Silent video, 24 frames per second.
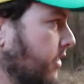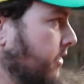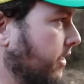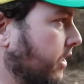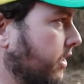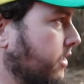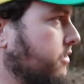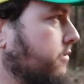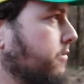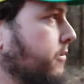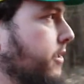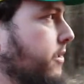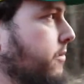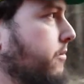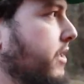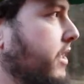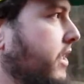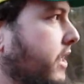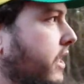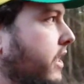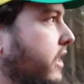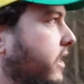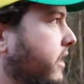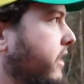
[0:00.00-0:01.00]
that's been my
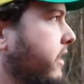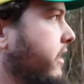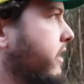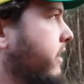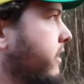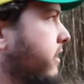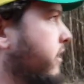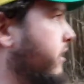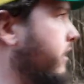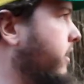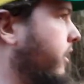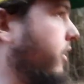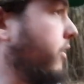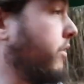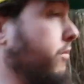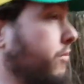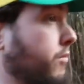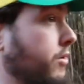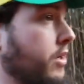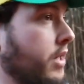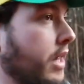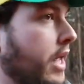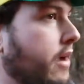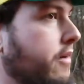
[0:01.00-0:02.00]
day, or
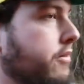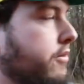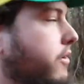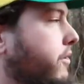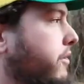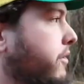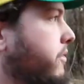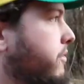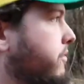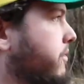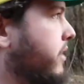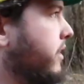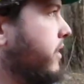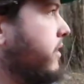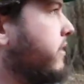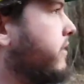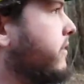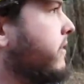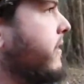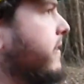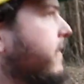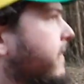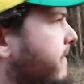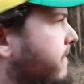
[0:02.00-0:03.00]
well, afternoon here.
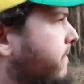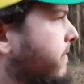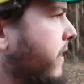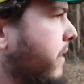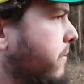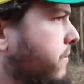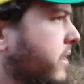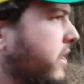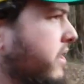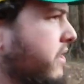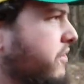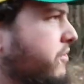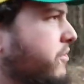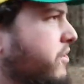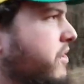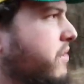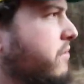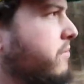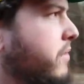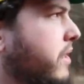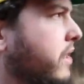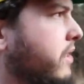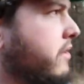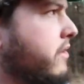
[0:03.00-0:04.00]
I've been here with
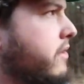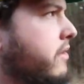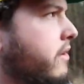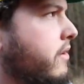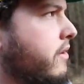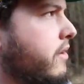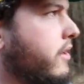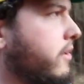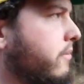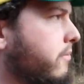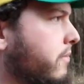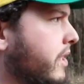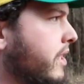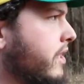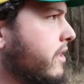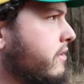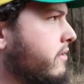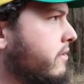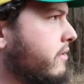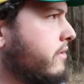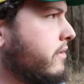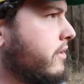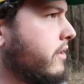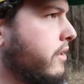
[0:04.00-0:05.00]
him about 30
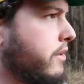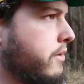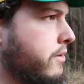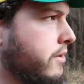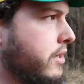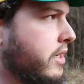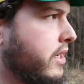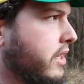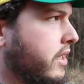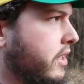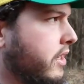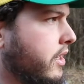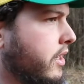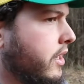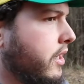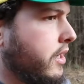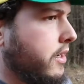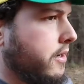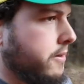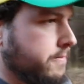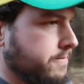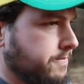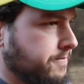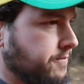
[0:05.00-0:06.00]
minutes or so.
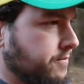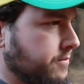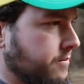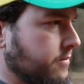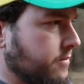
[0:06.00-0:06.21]
Um,